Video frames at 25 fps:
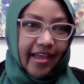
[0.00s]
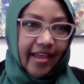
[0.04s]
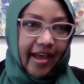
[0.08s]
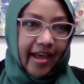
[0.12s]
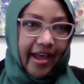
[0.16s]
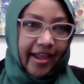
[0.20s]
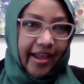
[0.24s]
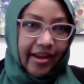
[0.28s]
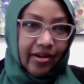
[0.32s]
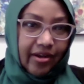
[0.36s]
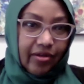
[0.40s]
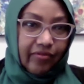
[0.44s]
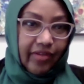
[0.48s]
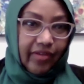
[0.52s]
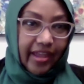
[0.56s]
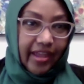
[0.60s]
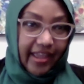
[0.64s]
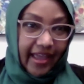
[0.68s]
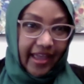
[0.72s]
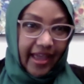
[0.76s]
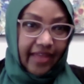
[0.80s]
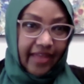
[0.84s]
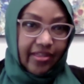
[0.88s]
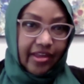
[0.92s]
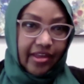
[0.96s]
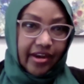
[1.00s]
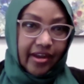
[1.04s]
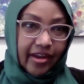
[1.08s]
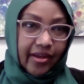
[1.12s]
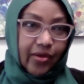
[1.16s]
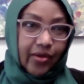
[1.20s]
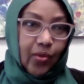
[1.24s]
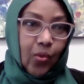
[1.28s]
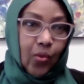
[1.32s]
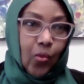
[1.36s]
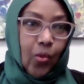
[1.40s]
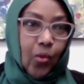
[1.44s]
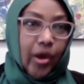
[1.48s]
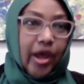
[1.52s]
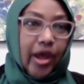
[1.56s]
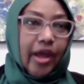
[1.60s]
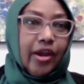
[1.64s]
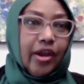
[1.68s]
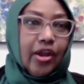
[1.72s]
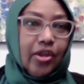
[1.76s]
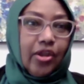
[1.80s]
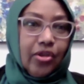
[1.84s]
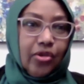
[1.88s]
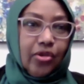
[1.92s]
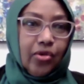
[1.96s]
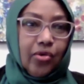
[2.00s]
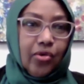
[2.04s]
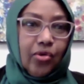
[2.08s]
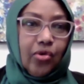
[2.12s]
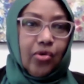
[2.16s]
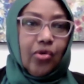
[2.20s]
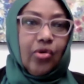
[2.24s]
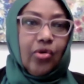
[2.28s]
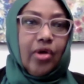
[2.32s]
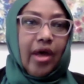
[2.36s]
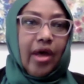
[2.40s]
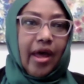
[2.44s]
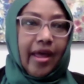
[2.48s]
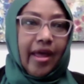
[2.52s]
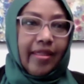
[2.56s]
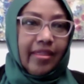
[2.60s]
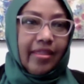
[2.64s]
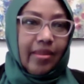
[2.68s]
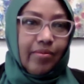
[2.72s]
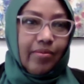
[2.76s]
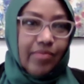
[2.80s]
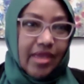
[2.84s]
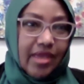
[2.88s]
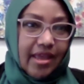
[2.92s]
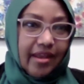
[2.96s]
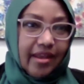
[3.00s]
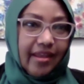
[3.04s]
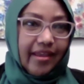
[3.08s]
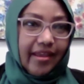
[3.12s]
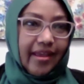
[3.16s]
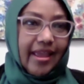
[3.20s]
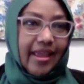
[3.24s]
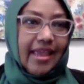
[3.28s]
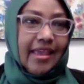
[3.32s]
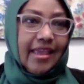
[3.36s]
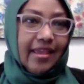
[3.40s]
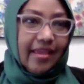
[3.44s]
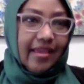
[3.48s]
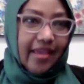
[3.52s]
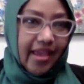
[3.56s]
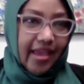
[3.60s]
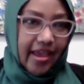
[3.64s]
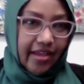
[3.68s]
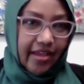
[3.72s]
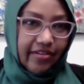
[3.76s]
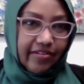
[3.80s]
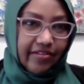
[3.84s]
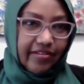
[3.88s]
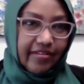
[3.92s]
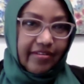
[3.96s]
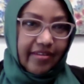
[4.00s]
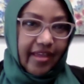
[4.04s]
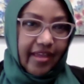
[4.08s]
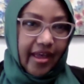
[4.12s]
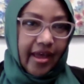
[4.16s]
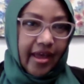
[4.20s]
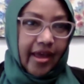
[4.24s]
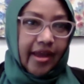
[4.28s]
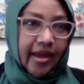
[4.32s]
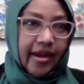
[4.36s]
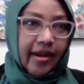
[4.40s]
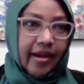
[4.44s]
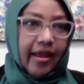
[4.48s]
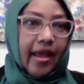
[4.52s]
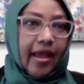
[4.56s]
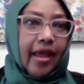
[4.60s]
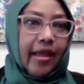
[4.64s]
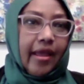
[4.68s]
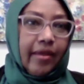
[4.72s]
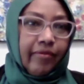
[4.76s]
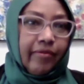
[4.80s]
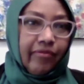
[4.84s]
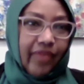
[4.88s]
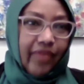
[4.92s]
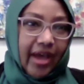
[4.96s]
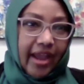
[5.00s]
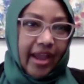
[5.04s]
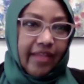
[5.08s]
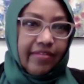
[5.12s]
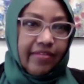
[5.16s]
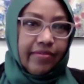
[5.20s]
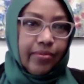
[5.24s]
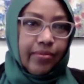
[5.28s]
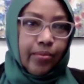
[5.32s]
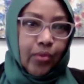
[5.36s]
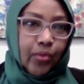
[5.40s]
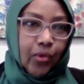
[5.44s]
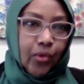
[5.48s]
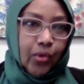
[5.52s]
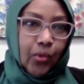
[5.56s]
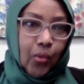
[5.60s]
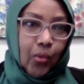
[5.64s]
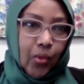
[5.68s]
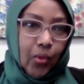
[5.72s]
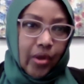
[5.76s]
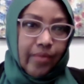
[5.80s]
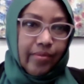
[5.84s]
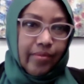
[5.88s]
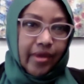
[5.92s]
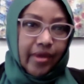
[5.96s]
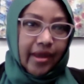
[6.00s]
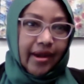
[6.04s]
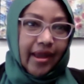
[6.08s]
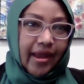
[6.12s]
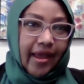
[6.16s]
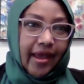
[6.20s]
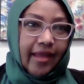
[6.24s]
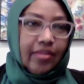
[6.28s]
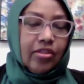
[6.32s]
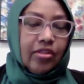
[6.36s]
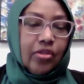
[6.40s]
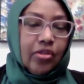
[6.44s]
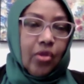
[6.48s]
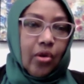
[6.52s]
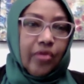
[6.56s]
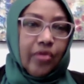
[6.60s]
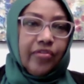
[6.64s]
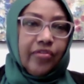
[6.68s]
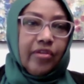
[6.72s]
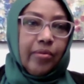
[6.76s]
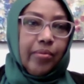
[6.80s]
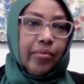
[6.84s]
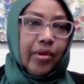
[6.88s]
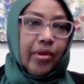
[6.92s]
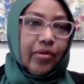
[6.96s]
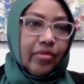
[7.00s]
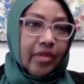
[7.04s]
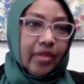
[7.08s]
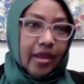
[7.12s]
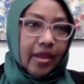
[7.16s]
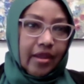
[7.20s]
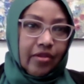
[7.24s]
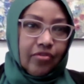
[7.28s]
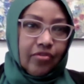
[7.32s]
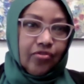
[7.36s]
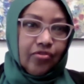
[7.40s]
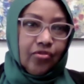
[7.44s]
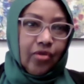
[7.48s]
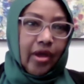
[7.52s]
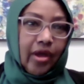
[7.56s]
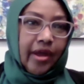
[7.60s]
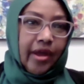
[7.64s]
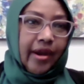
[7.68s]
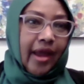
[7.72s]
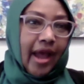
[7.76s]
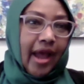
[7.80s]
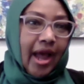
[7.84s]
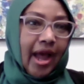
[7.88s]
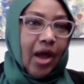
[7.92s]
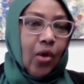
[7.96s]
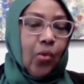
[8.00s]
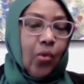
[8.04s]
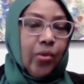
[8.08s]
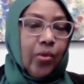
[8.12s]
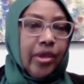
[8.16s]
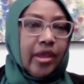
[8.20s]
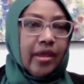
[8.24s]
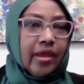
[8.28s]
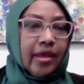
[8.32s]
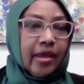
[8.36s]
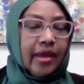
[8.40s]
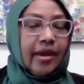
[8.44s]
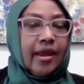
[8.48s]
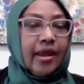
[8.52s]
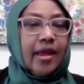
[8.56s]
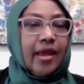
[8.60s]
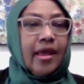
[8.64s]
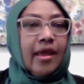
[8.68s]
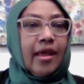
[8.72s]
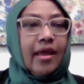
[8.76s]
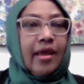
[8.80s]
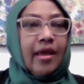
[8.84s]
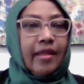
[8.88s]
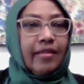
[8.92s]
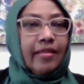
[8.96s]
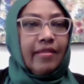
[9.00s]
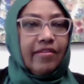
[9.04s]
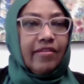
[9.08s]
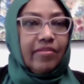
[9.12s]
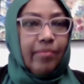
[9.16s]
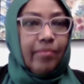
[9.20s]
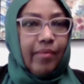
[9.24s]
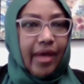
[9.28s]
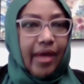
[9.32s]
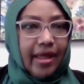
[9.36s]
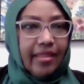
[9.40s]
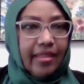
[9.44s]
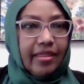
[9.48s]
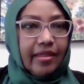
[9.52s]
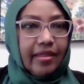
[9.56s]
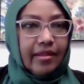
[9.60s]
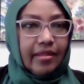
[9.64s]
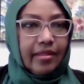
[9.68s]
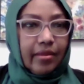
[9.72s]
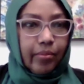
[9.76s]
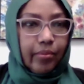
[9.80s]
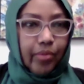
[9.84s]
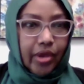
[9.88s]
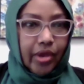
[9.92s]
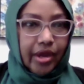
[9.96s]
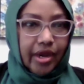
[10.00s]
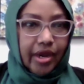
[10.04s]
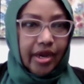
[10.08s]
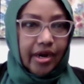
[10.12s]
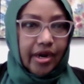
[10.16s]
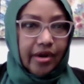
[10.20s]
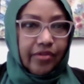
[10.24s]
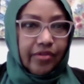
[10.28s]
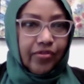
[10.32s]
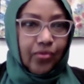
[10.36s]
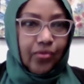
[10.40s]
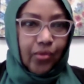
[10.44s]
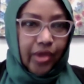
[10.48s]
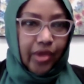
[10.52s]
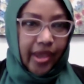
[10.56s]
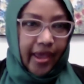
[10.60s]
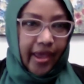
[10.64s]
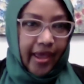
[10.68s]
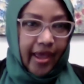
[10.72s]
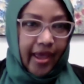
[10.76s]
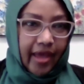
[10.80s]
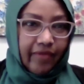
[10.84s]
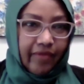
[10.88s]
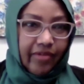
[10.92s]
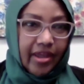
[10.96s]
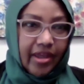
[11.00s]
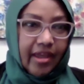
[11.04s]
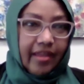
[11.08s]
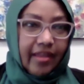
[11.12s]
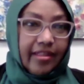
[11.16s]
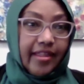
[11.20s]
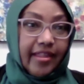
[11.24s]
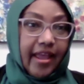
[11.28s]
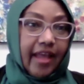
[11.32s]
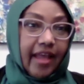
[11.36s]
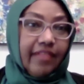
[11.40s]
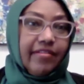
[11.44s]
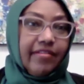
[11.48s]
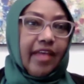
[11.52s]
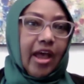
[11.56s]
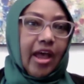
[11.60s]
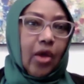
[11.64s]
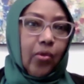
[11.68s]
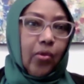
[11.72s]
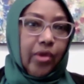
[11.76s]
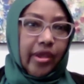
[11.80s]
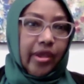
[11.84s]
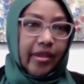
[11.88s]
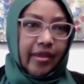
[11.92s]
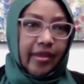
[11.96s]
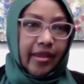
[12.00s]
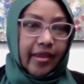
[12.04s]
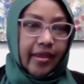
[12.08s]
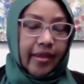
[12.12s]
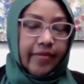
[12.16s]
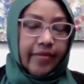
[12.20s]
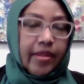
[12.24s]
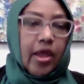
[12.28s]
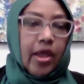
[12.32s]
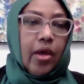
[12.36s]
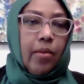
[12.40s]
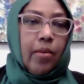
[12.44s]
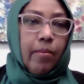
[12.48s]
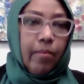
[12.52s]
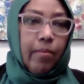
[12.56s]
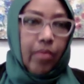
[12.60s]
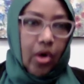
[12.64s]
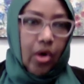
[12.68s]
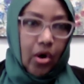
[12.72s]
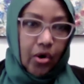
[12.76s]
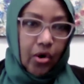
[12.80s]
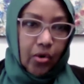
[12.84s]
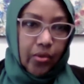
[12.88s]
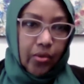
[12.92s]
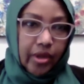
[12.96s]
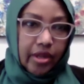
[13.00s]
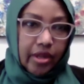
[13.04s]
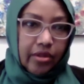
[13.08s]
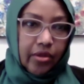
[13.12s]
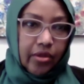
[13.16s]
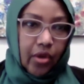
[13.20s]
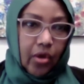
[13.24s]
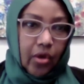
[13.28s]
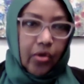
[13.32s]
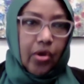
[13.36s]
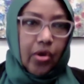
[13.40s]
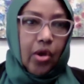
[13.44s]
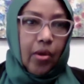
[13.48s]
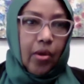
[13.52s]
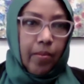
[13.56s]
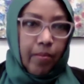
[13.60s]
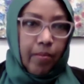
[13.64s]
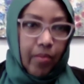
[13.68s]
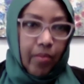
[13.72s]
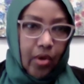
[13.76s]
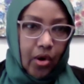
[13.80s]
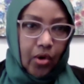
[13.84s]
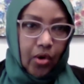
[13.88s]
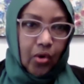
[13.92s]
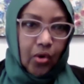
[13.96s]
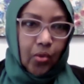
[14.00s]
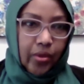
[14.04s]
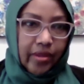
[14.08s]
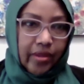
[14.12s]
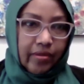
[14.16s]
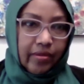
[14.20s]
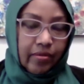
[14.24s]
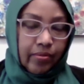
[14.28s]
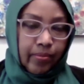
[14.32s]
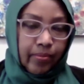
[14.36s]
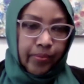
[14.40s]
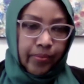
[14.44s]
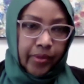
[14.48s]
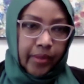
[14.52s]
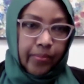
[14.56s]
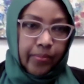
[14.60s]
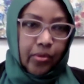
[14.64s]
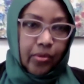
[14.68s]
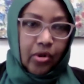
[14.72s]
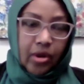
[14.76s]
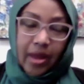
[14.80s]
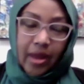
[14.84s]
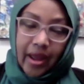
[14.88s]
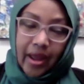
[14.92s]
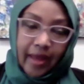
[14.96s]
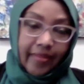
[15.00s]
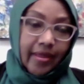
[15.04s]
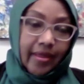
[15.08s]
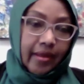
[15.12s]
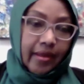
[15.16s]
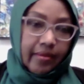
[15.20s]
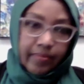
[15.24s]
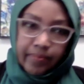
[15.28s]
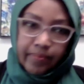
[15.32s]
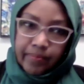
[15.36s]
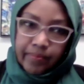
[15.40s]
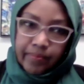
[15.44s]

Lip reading: kind of a gathering where you and the media engage and invites more women and talks about the issue and how we can dismantle the barriers we have. That's how we can get more we talk, more we people, other